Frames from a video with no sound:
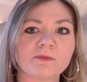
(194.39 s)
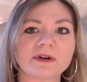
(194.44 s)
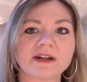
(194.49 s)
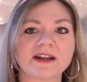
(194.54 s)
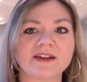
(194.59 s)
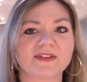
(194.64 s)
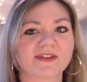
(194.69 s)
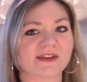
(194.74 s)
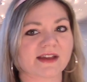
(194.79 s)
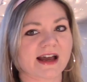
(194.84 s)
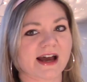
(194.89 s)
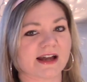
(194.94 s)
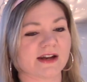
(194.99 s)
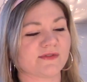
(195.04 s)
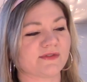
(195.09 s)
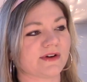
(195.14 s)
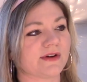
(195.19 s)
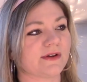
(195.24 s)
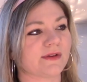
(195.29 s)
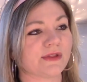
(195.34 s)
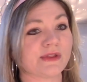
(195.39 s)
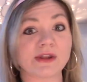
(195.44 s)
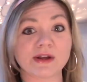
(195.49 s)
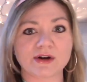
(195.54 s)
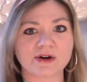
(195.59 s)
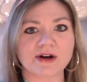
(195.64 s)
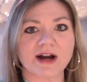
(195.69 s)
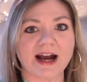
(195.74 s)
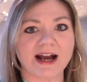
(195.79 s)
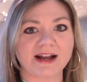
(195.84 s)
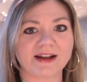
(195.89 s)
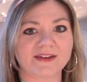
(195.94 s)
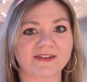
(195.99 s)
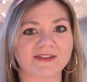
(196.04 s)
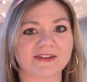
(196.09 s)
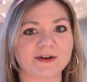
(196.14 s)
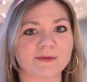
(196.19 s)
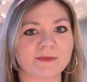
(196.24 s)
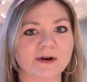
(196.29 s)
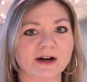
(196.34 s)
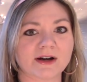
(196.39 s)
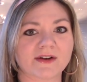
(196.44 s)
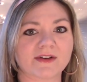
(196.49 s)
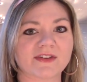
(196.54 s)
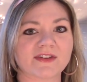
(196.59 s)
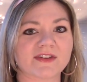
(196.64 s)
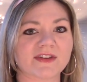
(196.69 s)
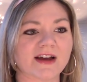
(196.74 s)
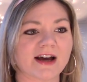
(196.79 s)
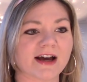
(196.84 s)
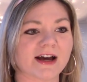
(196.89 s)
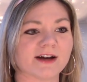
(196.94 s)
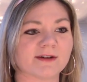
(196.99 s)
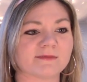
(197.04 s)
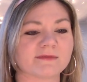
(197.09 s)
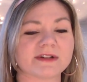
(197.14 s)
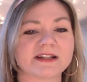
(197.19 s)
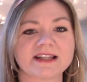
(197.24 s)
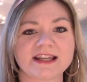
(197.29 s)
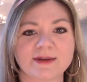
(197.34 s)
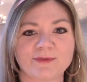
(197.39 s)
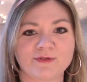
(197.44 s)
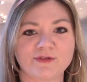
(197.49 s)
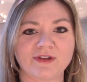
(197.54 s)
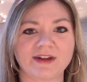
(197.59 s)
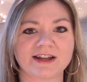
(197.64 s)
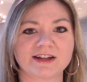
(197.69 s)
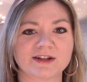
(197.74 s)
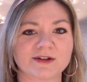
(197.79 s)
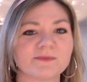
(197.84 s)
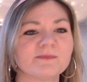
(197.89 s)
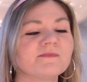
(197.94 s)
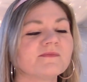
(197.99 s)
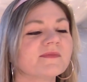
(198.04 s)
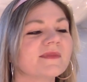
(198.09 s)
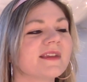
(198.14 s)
but it's kind of a theorized amongst Team Fandom